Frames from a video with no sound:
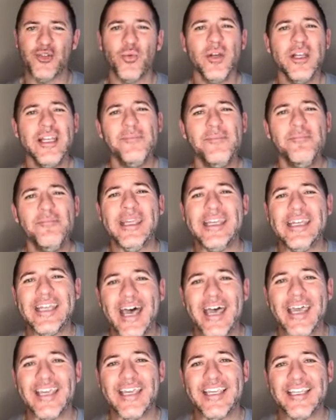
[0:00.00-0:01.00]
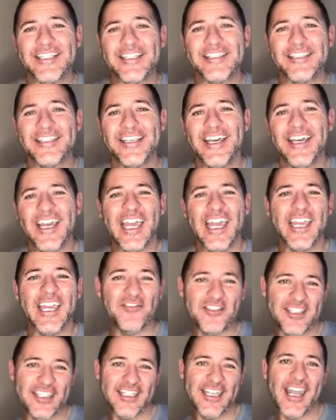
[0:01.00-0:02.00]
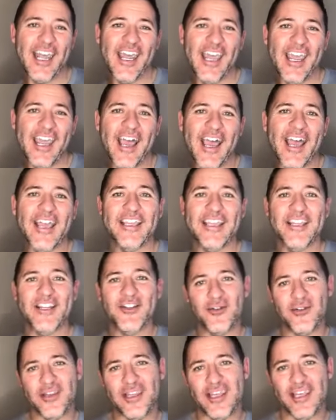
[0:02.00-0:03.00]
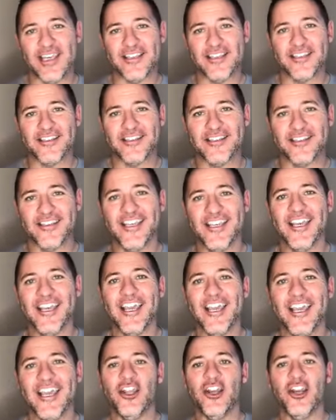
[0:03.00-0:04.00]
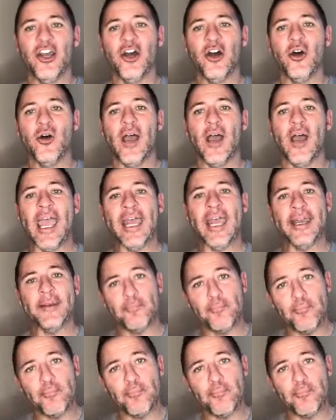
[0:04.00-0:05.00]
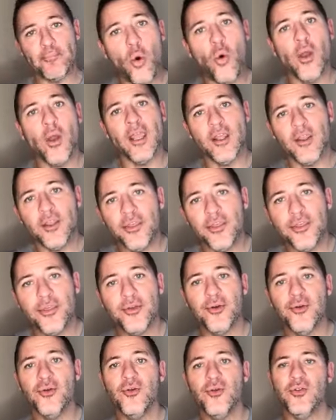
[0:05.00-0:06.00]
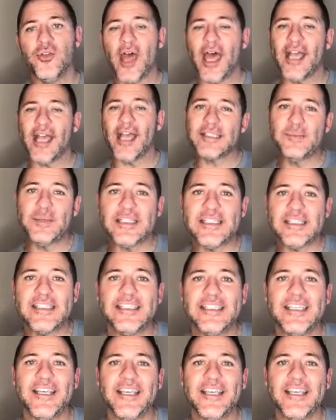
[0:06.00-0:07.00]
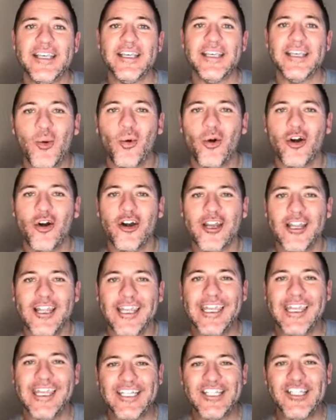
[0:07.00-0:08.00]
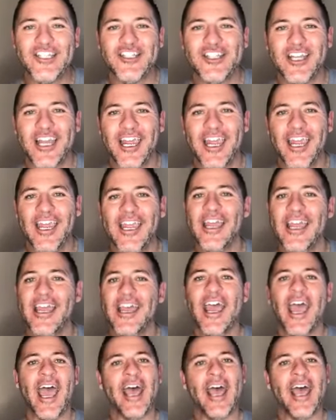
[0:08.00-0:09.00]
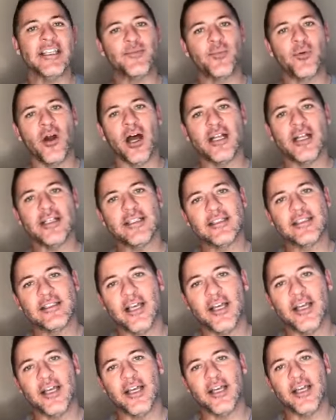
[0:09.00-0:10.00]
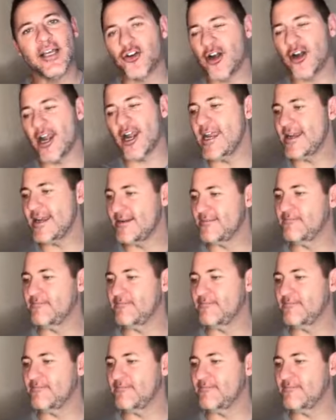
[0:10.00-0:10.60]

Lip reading: Wouldn't it be nice if today I could do this, you know? And going through that specific wording each day has brought such great